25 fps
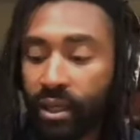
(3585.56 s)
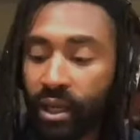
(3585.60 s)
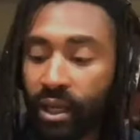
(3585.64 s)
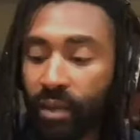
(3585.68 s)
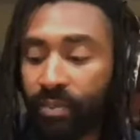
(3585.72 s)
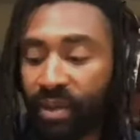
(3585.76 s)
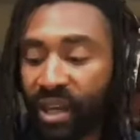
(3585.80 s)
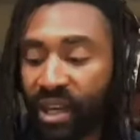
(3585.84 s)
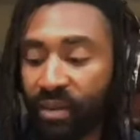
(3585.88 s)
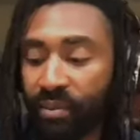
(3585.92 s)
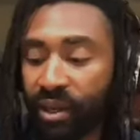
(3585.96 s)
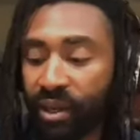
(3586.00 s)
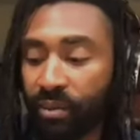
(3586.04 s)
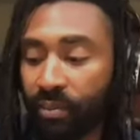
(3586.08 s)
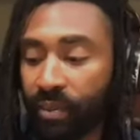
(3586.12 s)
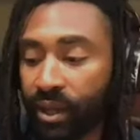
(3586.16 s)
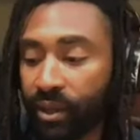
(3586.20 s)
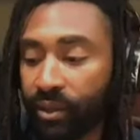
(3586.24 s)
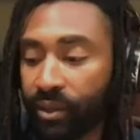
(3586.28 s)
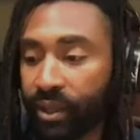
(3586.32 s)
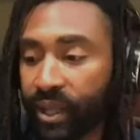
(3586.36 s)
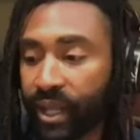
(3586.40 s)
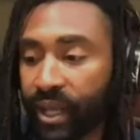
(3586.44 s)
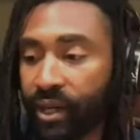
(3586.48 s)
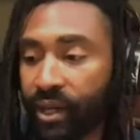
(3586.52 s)
maybe a
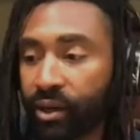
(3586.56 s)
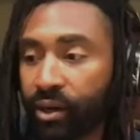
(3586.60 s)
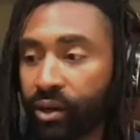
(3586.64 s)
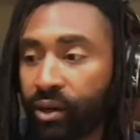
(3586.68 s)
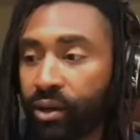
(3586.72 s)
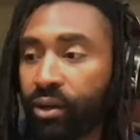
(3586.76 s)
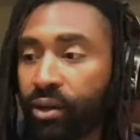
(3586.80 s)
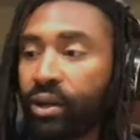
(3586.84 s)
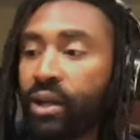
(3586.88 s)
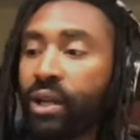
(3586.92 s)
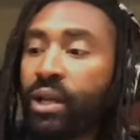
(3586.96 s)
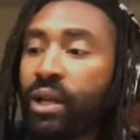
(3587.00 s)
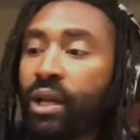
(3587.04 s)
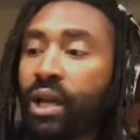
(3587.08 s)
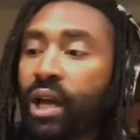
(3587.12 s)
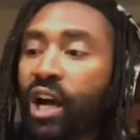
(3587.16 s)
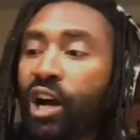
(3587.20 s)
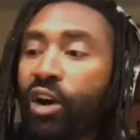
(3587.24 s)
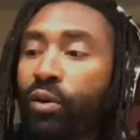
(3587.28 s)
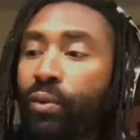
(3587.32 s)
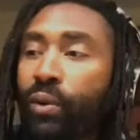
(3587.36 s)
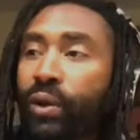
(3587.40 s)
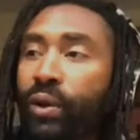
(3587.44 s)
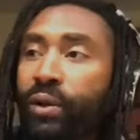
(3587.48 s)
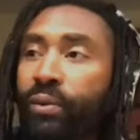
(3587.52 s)
month later, I
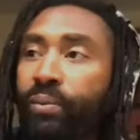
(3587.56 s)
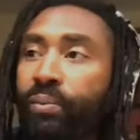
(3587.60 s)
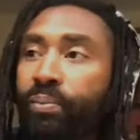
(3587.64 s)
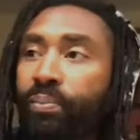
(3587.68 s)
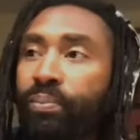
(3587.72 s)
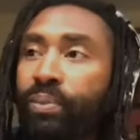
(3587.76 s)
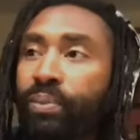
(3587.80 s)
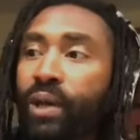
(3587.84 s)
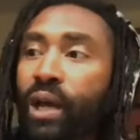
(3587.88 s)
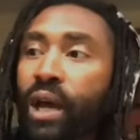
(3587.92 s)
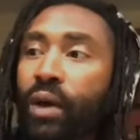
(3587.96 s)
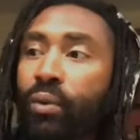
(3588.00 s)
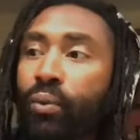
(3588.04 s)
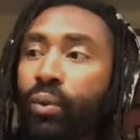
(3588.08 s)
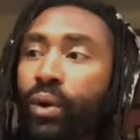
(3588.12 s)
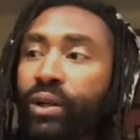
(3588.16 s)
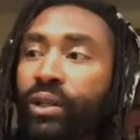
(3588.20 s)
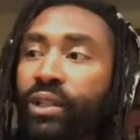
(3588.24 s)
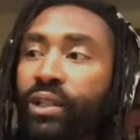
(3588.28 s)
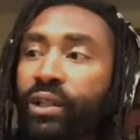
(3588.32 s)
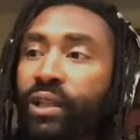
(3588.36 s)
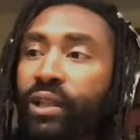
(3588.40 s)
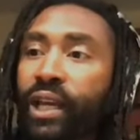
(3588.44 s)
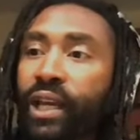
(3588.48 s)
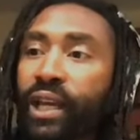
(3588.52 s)
want
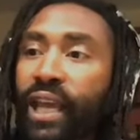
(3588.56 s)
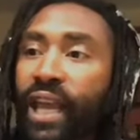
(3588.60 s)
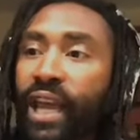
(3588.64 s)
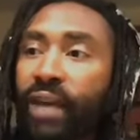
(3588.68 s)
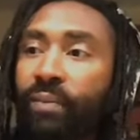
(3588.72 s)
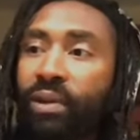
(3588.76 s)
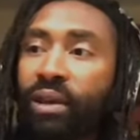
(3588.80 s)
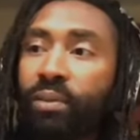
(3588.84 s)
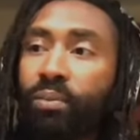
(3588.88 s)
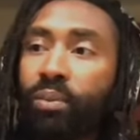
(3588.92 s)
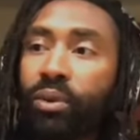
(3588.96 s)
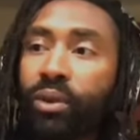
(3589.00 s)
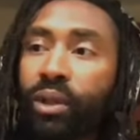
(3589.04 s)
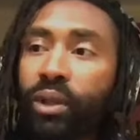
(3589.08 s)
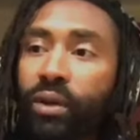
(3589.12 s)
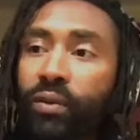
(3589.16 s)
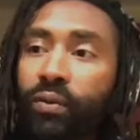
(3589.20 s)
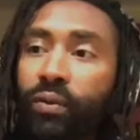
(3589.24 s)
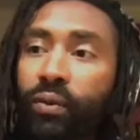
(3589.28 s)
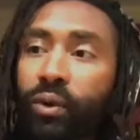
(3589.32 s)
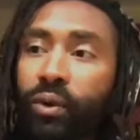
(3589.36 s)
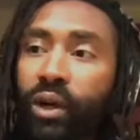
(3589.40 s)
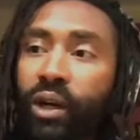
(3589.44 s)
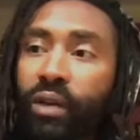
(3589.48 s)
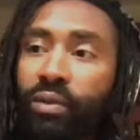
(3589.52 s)
to like have people look
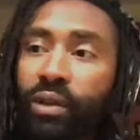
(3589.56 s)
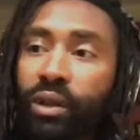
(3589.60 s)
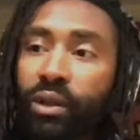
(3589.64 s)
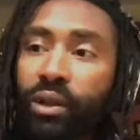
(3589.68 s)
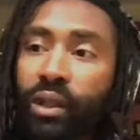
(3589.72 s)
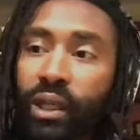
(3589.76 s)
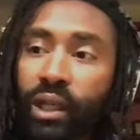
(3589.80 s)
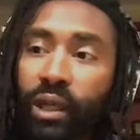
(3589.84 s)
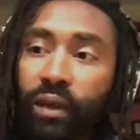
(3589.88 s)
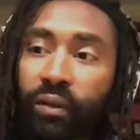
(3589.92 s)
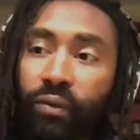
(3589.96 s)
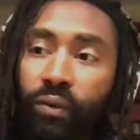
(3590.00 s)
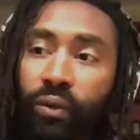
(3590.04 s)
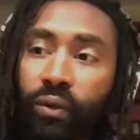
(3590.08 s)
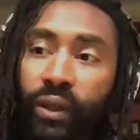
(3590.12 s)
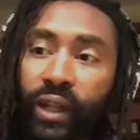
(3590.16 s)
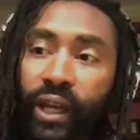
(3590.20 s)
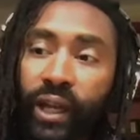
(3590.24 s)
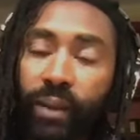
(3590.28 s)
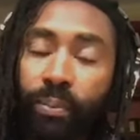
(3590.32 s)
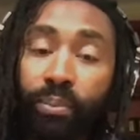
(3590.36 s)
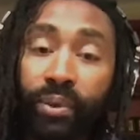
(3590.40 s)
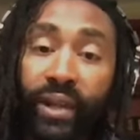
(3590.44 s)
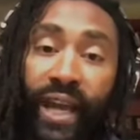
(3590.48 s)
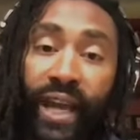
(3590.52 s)
for, if they're looking for
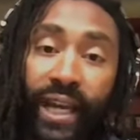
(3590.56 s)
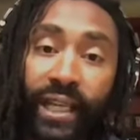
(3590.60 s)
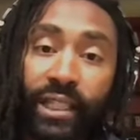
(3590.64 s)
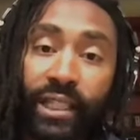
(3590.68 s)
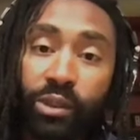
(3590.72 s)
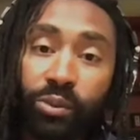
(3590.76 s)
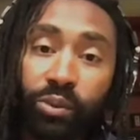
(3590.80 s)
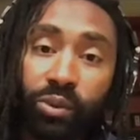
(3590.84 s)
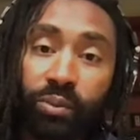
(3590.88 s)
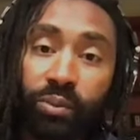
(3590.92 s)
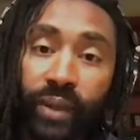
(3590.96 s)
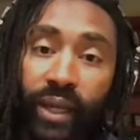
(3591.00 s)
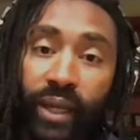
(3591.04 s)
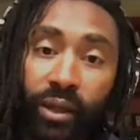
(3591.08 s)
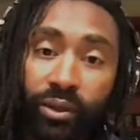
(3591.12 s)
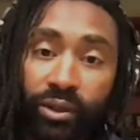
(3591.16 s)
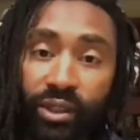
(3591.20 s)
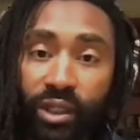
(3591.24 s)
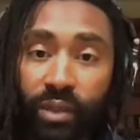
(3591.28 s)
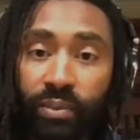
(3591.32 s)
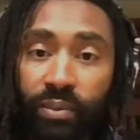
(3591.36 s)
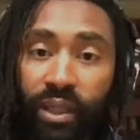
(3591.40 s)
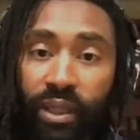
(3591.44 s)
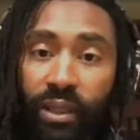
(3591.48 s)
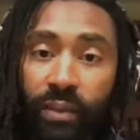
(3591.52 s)
like Black Superman or
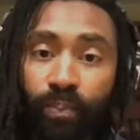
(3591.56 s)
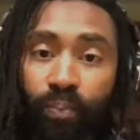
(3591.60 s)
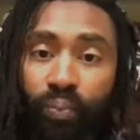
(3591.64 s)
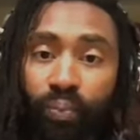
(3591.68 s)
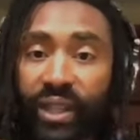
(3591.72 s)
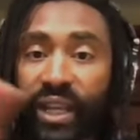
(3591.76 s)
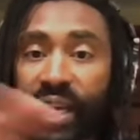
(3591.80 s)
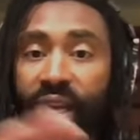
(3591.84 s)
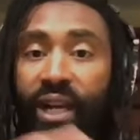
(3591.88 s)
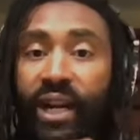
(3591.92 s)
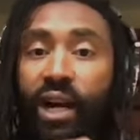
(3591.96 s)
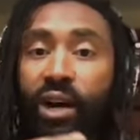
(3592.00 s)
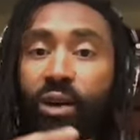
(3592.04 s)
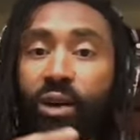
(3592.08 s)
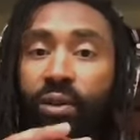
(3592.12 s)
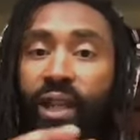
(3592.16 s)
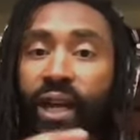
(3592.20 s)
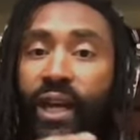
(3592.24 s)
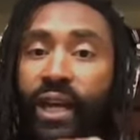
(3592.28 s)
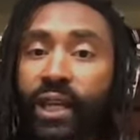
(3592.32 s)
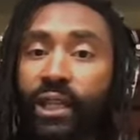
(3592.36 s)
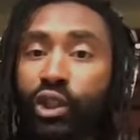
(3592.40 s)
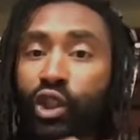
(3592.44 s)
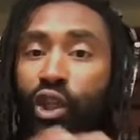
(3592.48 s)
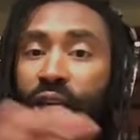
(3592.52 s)
something, then I'll
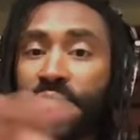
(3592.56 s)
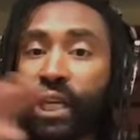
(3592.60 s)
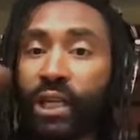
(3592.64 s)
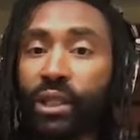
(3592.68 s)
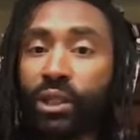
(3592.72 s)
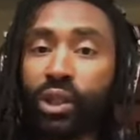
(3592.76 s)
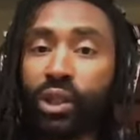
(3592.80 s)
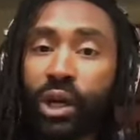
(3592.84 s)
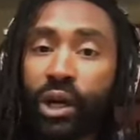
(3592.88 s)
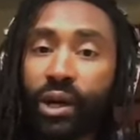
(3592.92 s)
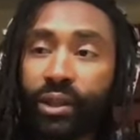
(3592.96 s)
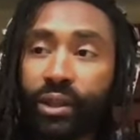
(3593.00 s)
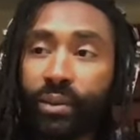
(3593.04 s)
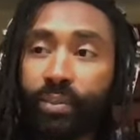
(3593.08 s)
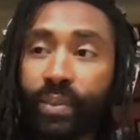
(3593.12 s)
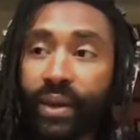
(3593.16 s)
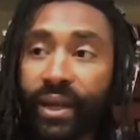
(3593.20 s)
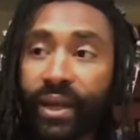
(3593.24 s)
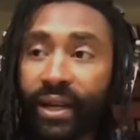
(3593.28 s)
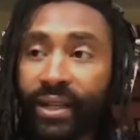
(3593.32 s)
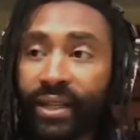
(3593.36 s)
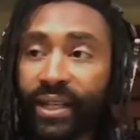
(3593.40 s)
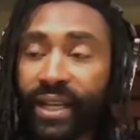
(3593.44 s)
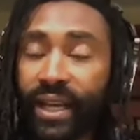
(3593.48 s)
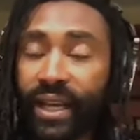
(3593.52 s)
like change all the
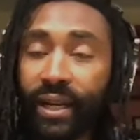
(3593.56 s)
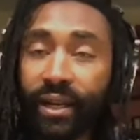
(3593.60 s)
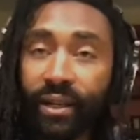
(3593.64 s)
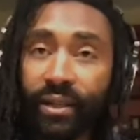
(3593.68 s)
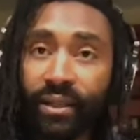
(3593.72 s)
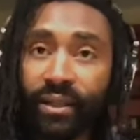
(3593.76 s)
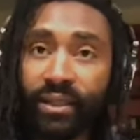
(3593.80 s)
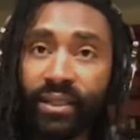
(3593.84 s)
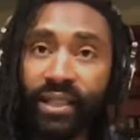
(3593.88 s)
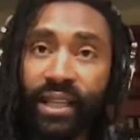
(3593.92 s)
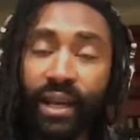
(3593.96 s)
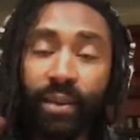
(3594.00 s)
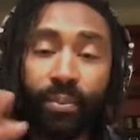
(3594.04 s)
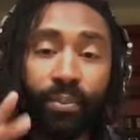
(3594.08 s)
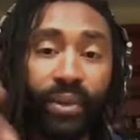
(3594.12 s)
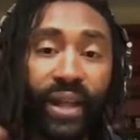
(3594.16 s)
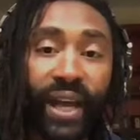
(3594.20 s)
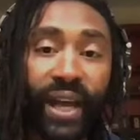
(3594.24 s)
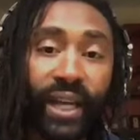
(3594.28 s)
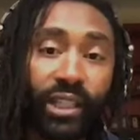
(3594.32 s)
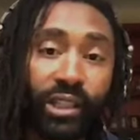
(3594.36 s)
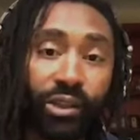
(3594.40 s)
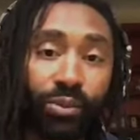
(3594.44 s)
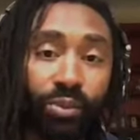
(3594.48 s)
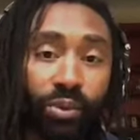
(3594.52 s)
metadata to say
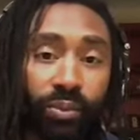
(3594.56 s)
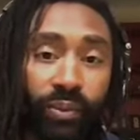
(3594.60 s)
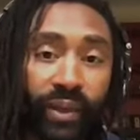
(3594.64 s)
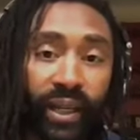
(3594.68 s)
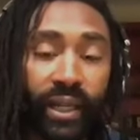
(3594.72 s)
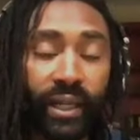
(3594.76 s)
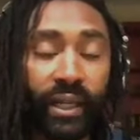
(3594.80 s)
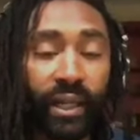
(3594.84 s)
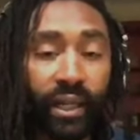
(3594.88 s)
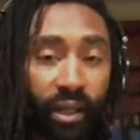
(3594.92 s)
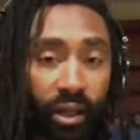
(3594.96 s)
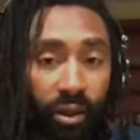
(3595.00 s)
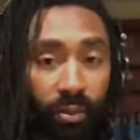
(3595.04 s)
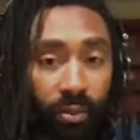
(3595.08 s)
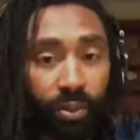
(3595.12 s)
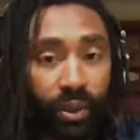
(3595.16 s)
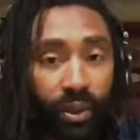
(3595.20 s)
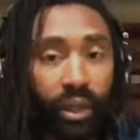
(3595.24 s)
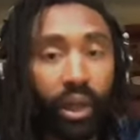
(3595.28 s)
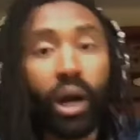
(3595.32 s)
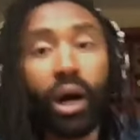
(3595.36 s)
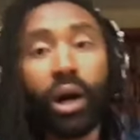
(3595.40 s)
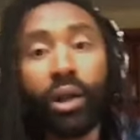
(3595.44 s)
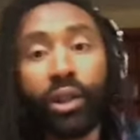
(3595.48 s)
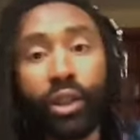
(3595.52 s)
Black Superman, and I'll put
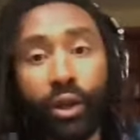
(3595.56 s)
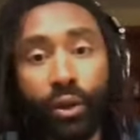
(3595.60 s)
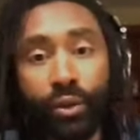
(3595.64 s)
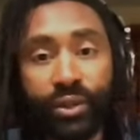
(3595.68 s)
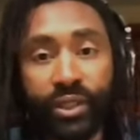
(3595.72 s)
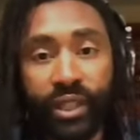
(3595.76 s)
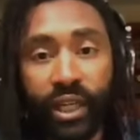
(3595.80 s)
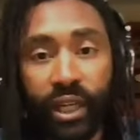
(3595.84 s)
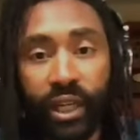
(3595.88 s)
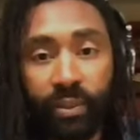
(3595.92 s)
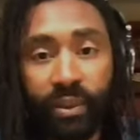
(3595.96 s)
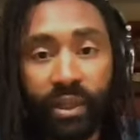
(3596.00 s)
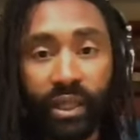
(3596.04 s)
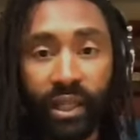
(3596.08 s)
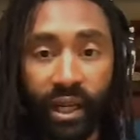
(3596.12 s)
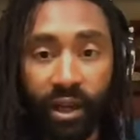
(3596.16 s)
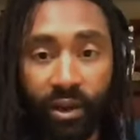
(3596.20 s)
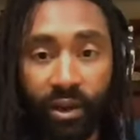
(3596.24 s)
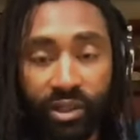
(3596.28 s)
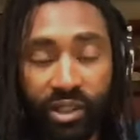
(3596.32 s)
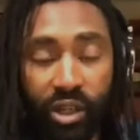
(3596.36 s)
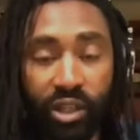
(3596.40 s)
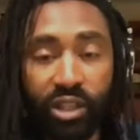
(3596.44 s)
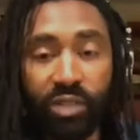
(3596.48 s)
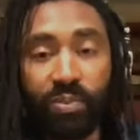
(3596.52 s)
all those up, you know?
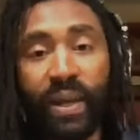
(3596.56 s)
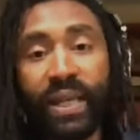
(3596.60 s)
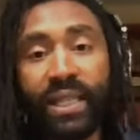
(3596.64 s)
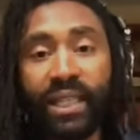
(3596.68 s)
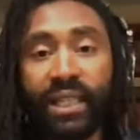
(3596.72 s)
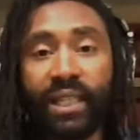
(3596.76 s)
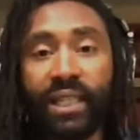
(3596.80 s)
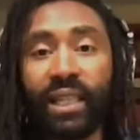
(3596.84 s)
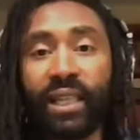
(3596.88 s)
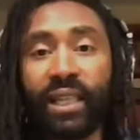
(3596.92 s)
So it's basically